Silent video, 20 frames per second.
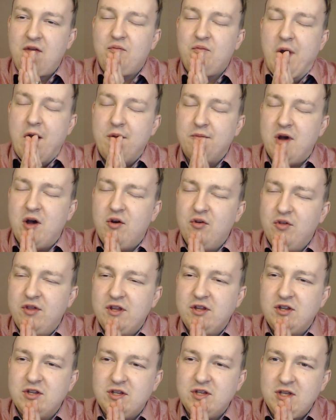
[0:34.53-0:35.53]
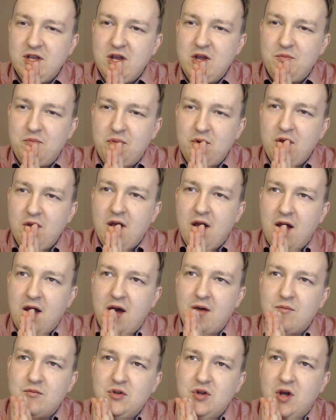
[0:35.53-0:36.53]
if my mouth is a sip,
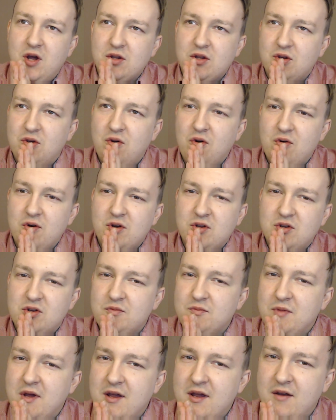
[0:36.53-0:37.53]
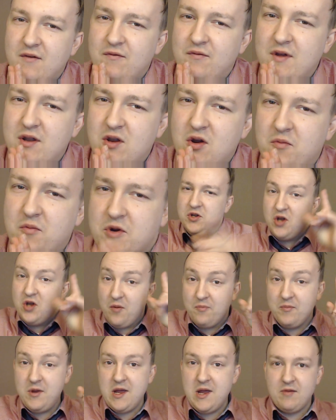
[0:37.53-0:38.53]
I'm not going to make a video, but
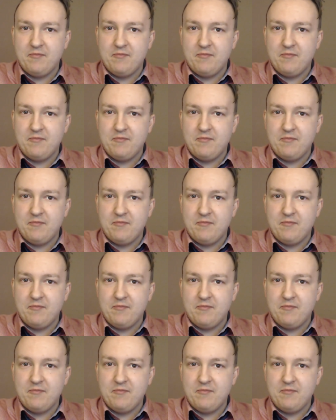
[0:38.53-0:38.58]
not